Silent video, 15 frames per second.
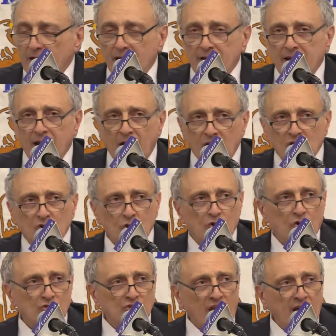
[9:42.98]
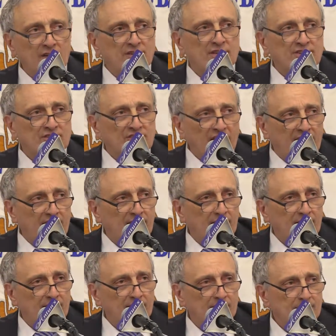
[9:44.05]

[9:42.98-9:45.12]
And the article goes on to say